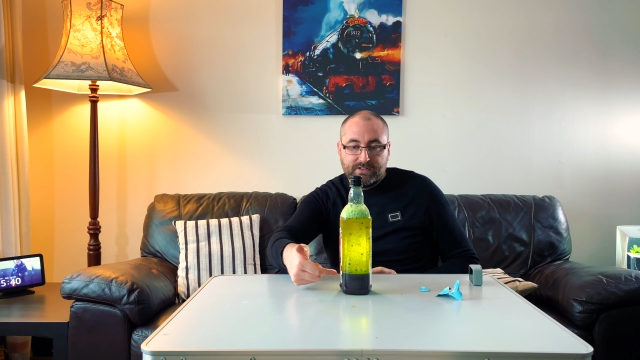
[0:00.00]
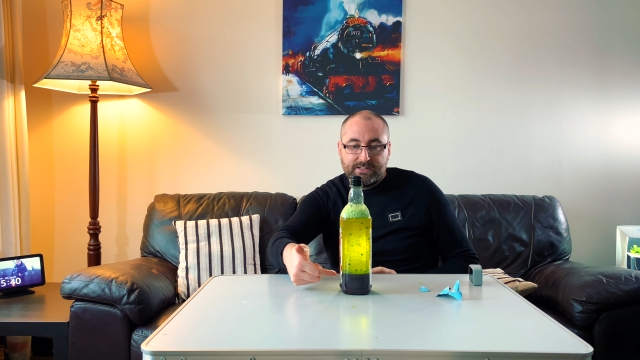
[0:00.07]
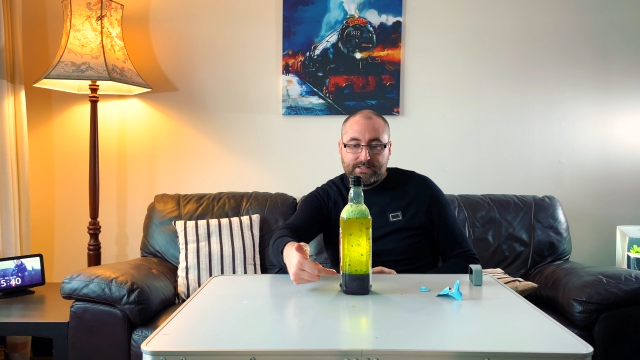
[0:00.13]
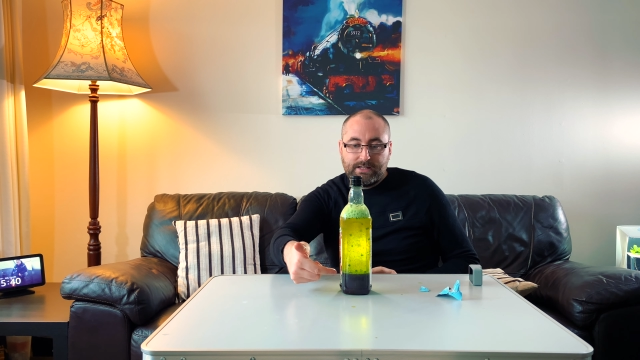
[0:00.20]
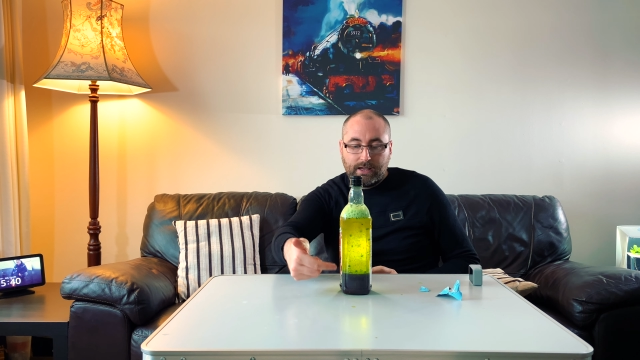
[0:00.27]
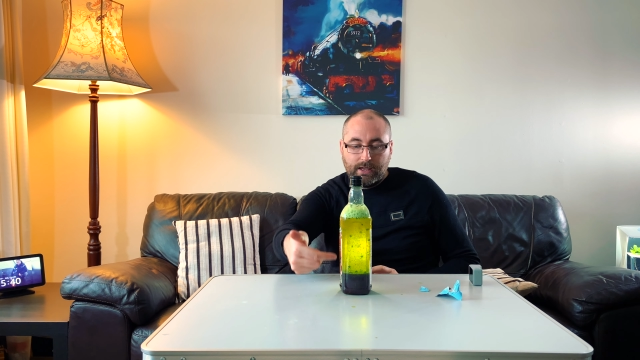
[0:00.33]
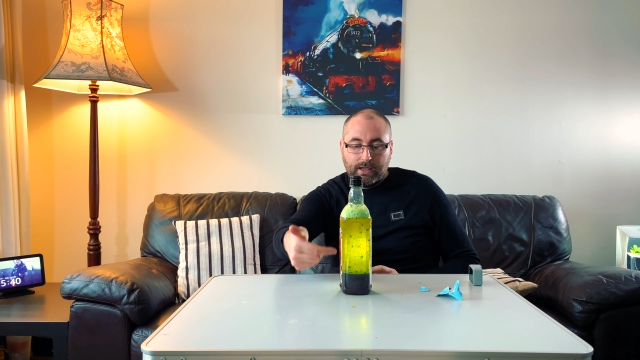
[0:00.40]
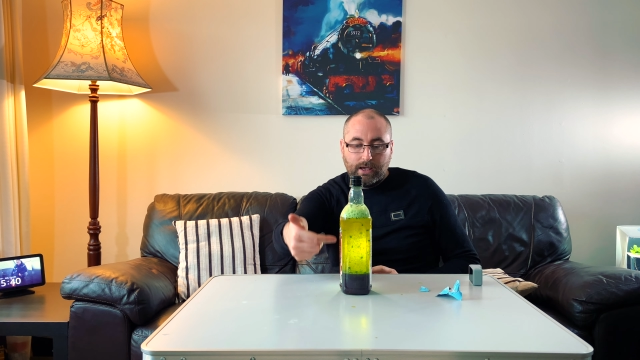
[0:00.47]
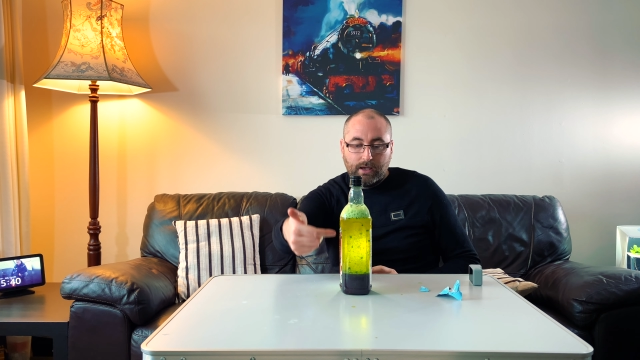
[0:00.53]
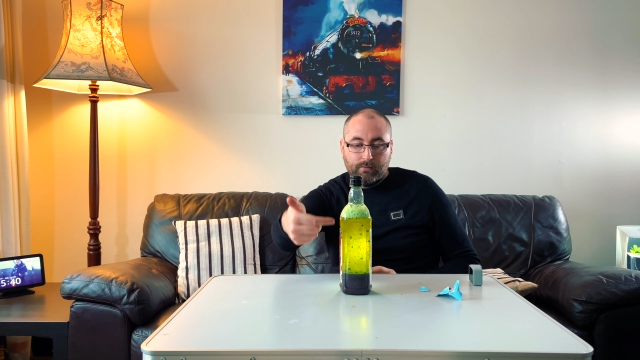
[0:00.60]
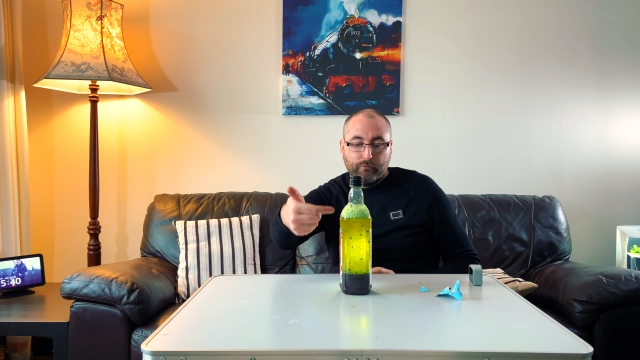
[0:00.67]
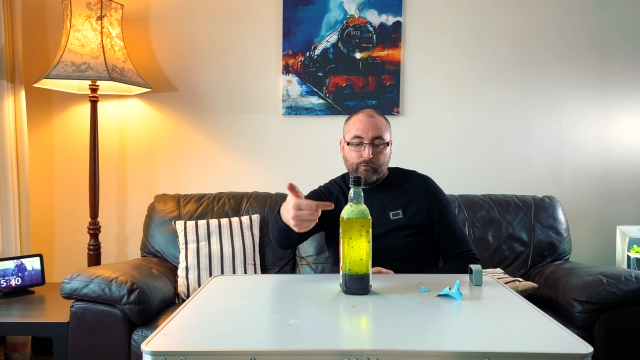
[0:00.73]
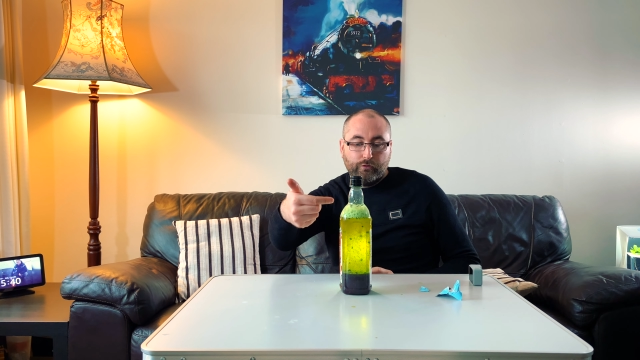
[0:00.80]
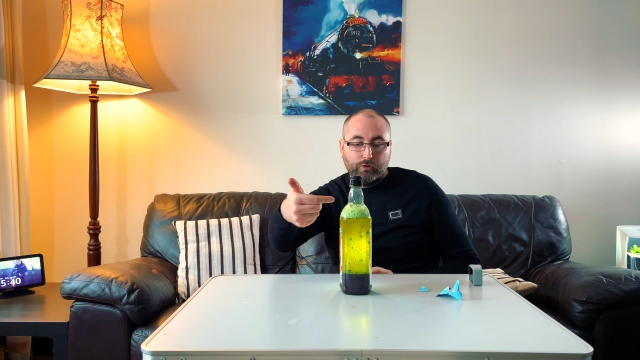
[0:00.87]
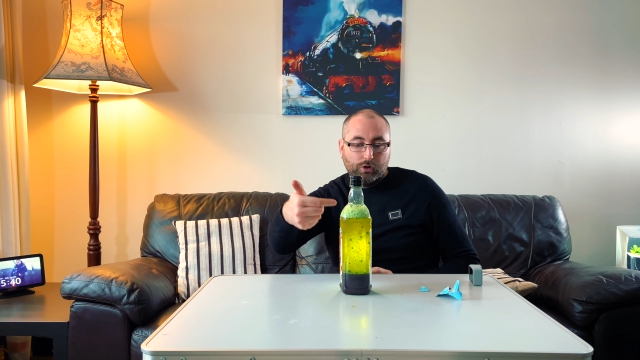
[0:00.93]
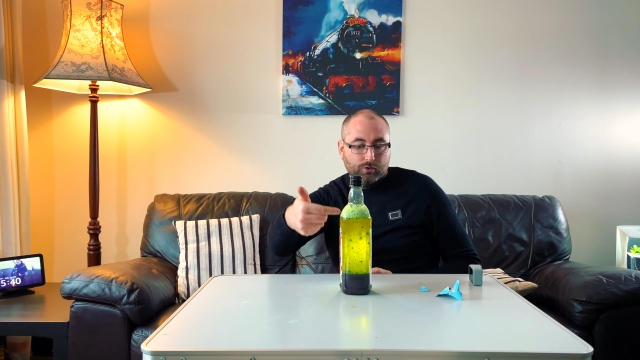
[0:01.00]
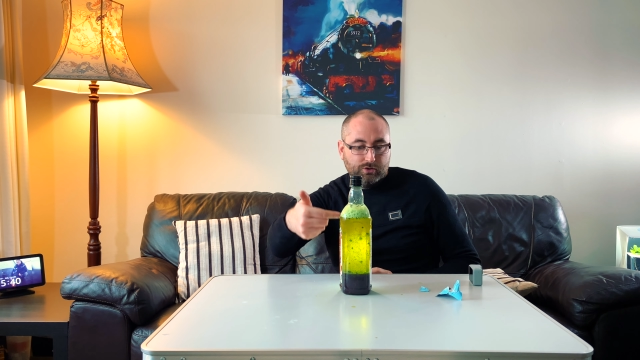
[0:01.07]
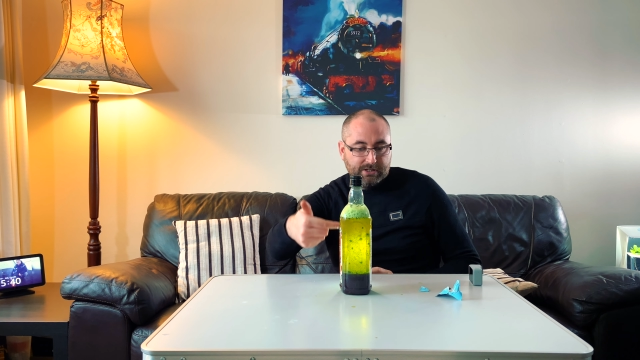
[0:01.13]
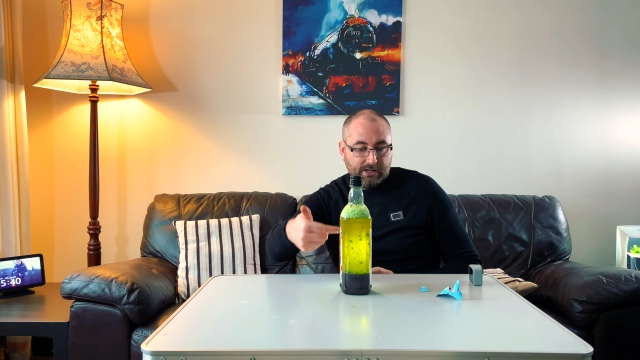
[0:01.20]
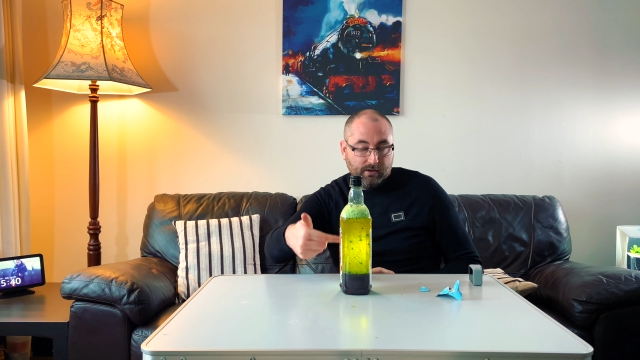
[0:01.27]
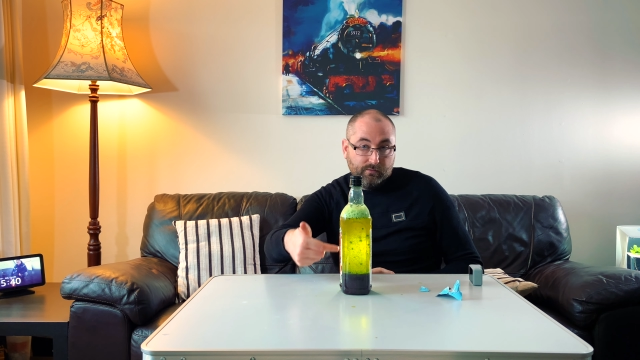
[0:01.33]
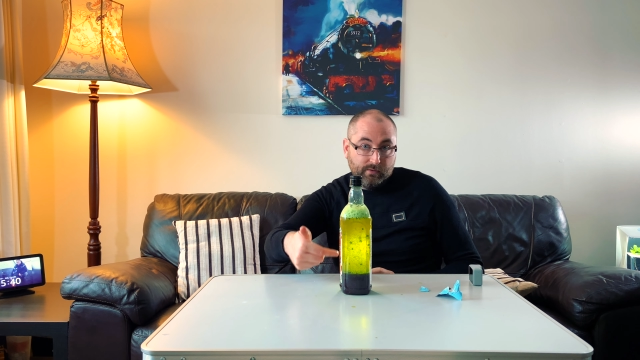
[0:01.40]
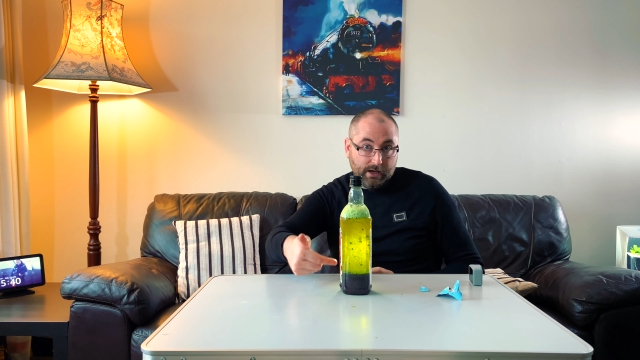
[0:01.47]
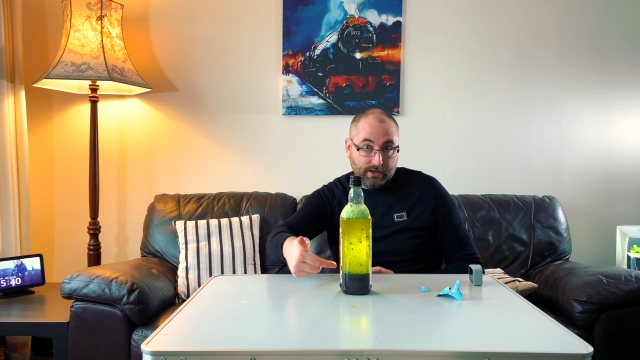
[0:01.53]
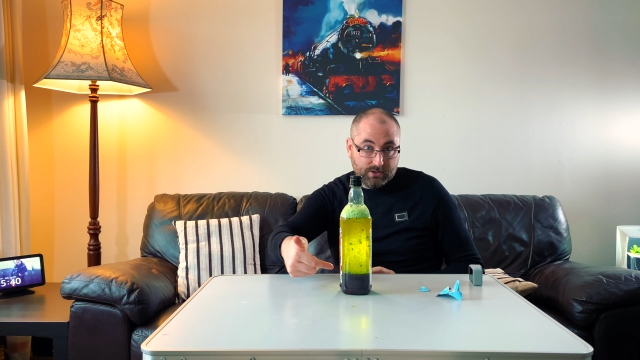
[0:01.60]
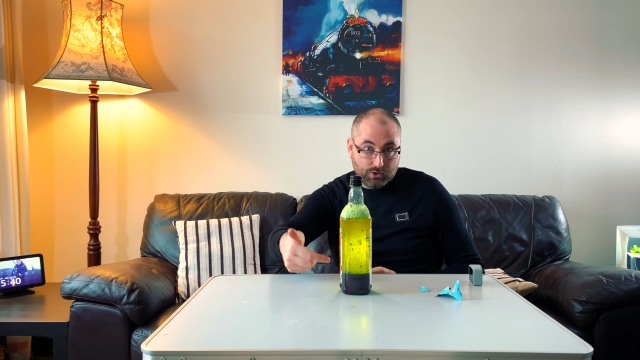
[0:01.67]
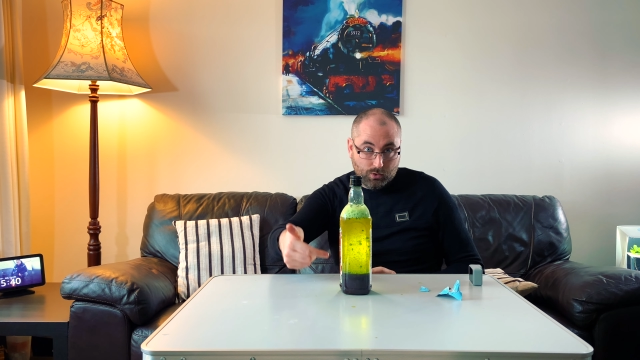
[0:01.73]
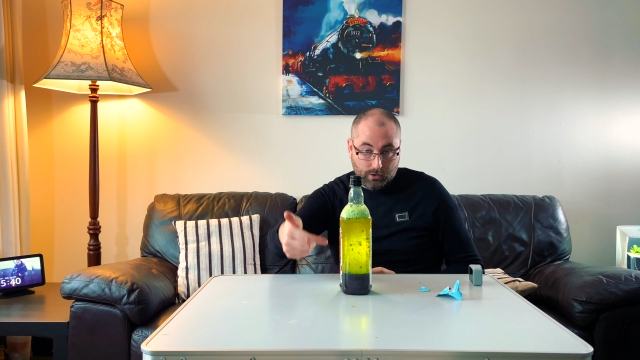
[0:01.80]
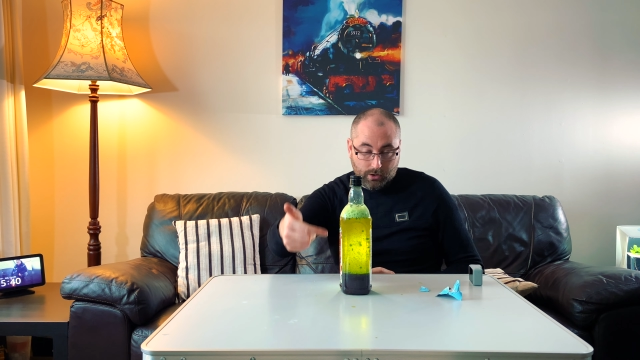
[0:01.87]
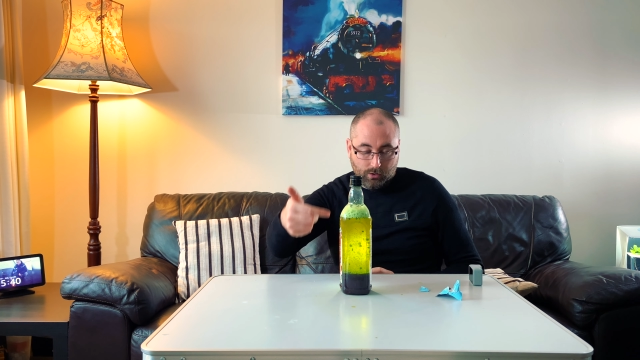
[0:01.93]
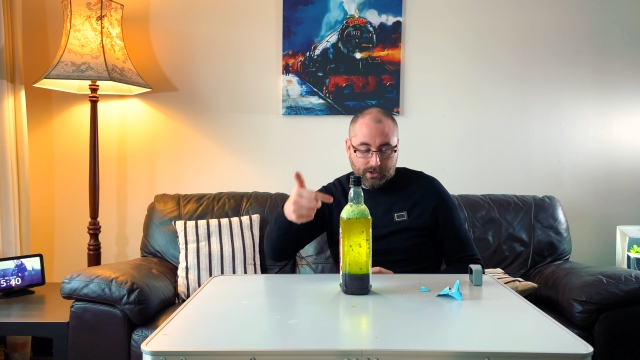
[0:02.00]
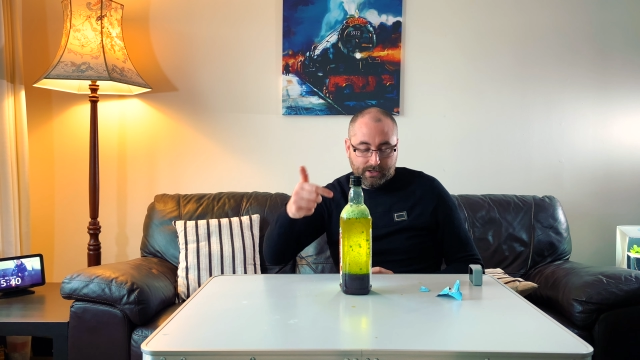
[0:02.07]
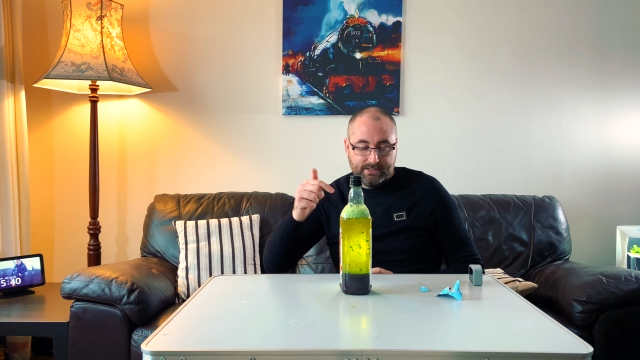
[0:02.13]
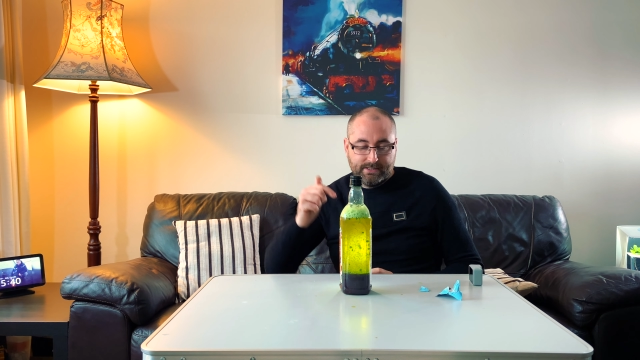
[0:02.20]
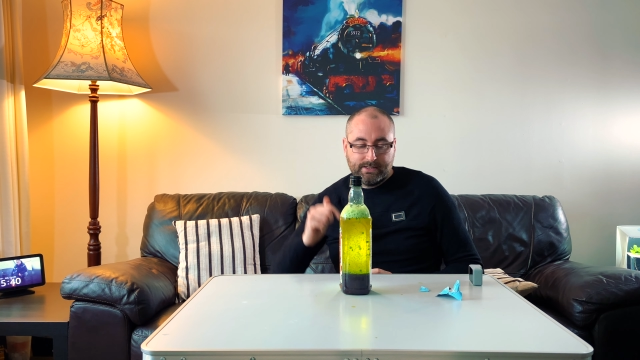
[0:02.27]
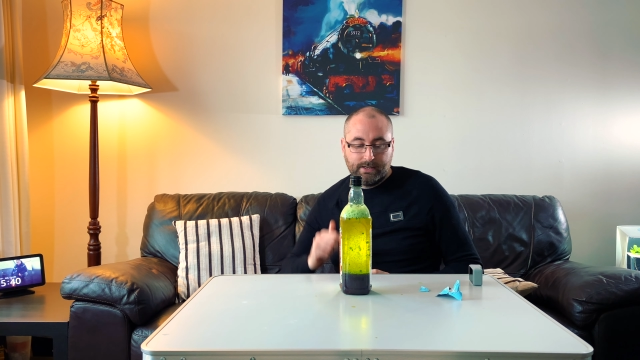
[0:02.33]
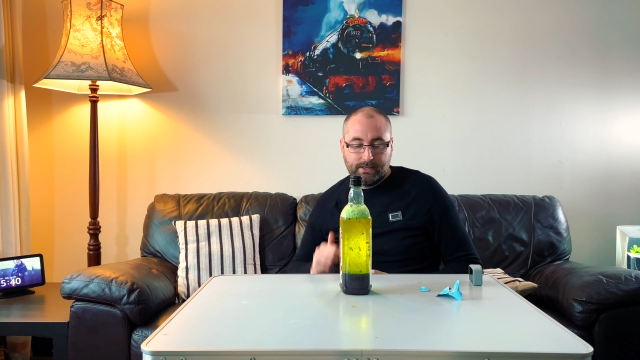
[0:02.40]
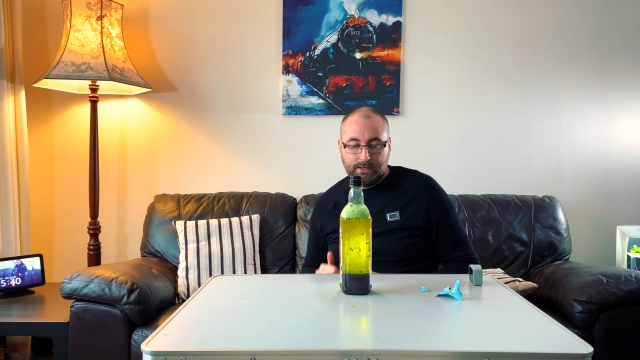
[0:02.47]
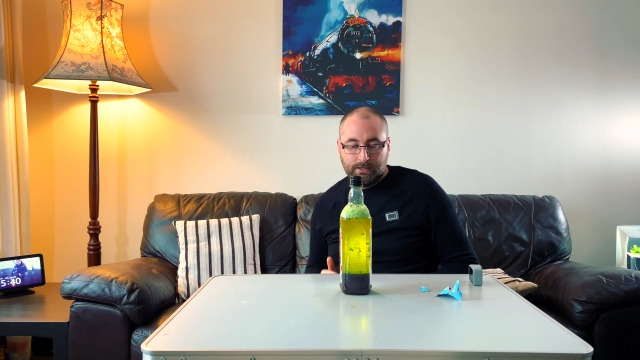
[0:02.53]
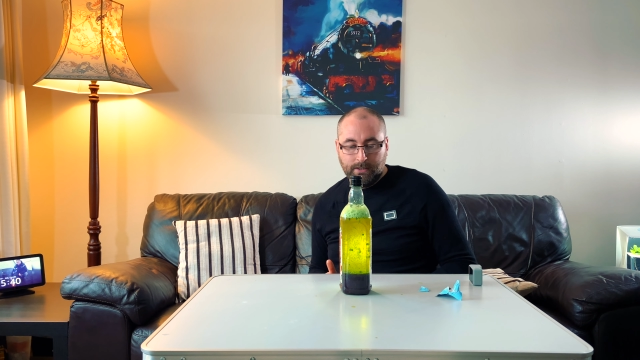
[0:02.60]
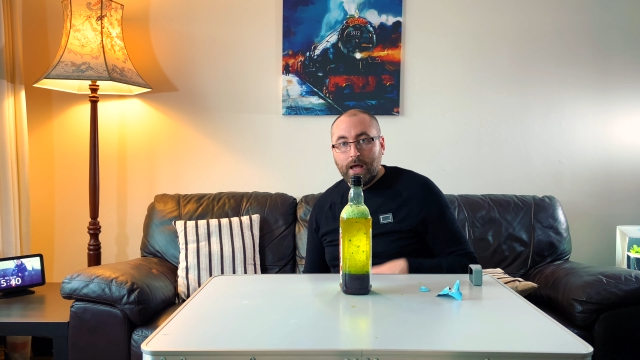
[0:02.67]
of sinking and floating effects going on inside.